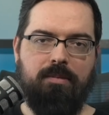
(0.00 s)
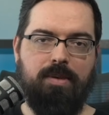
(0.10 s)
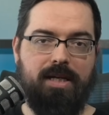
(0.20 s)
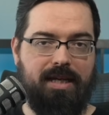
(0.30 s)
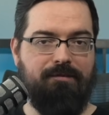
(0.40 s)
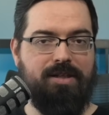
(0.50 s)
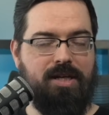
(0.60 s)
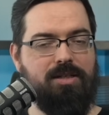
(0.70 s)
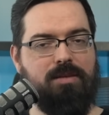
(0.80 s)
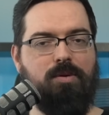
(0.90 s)
But if it
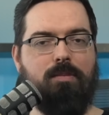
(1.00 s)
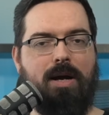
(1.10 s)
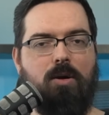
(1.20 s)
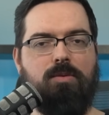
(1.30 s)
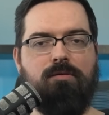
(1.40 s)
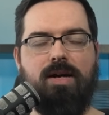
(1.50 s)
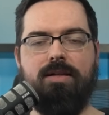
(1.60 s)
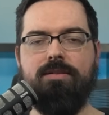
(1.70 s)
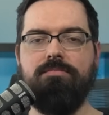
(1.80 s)
does support Power Profiles,